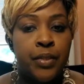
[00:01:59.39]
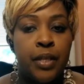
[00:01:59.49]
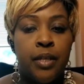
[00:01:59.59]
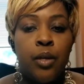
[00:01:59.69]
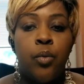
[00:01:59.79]

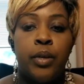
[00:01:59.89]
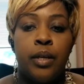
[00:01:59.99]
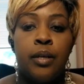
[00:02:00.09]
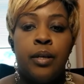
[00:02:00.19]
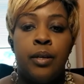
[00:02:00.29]
in a
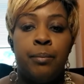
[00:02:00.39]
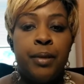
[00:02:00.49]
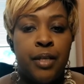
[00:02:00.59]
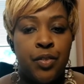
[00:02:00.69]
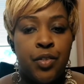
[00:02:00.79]
quick
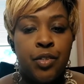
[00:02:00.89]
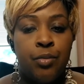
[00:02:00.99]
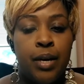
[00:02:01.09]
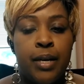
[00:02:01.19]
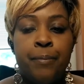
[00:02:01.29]
pinch,
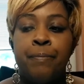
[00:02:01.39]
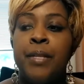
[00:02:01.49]
right?